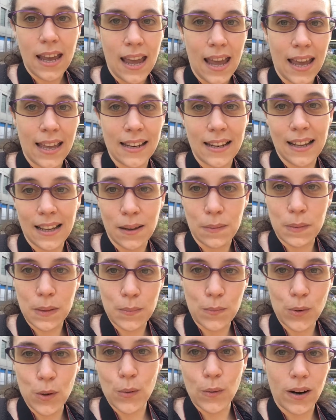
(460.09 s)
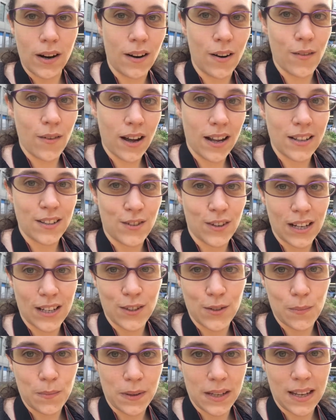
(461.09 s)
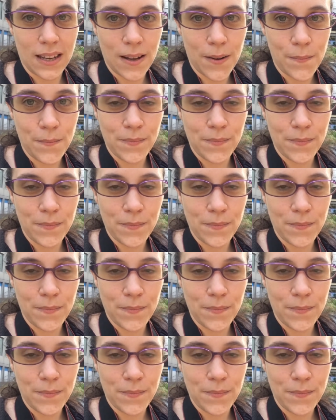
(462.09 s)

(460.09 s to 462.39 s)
and like people were around trying to pick.